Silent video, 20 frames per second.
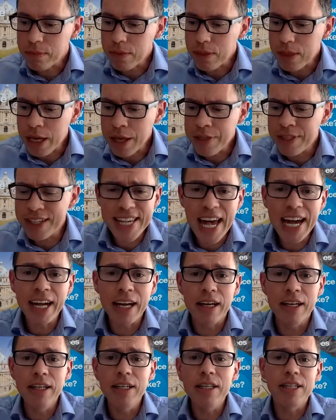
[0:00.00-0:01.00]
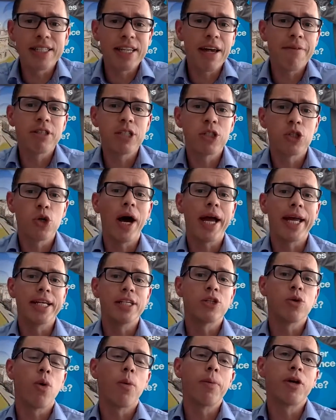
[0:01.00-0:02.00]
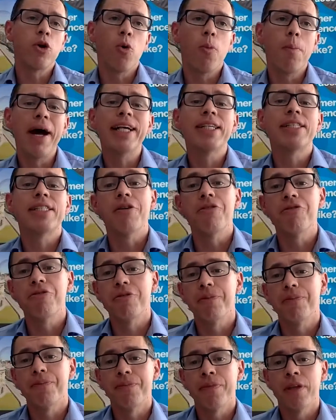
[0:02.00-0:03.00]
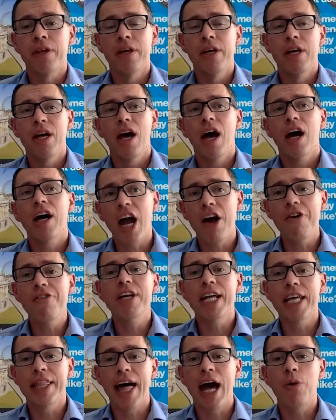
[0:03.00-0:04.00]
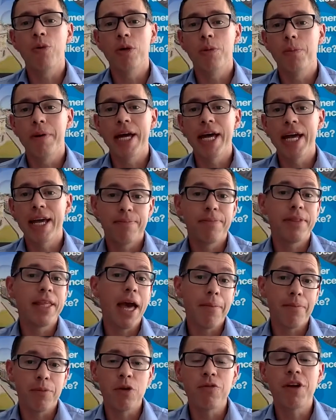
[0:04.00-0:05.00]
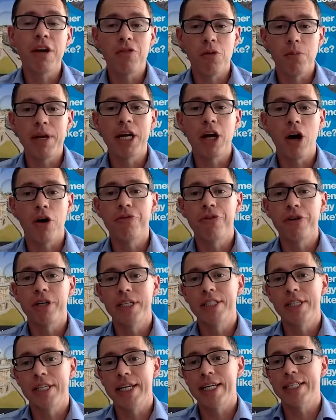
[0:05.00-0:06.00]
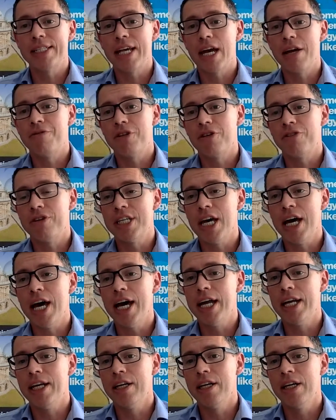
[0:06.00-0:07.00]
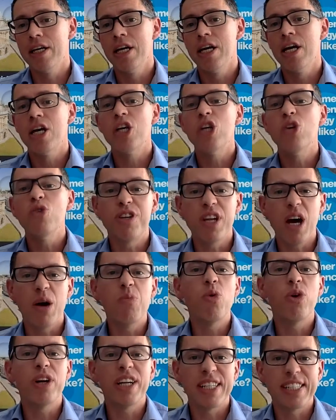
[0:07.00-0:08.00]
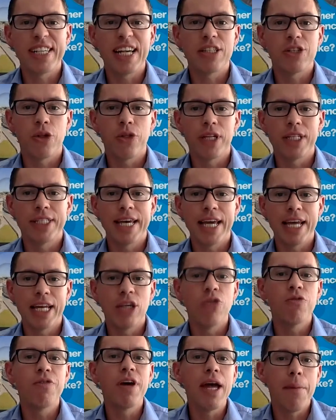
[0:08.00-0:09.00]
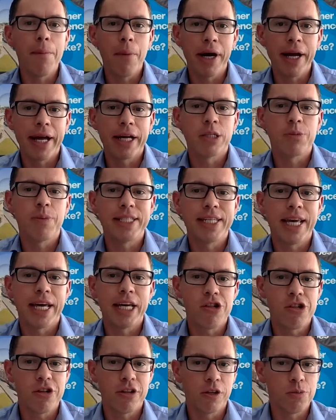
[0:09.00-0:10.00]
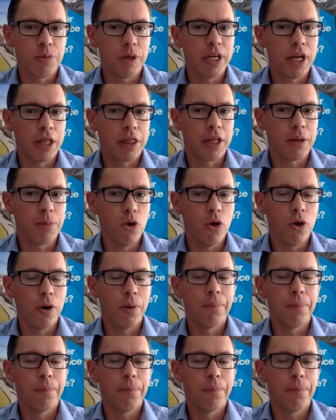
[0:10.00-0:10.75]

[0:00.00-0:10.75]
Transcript: The second, the 7 to 8, is what we call passive. And currently that would be, yep, you've given me confidence that it's safe to return. You've done what it says on the tin. You've hit my expectations, but nothing more.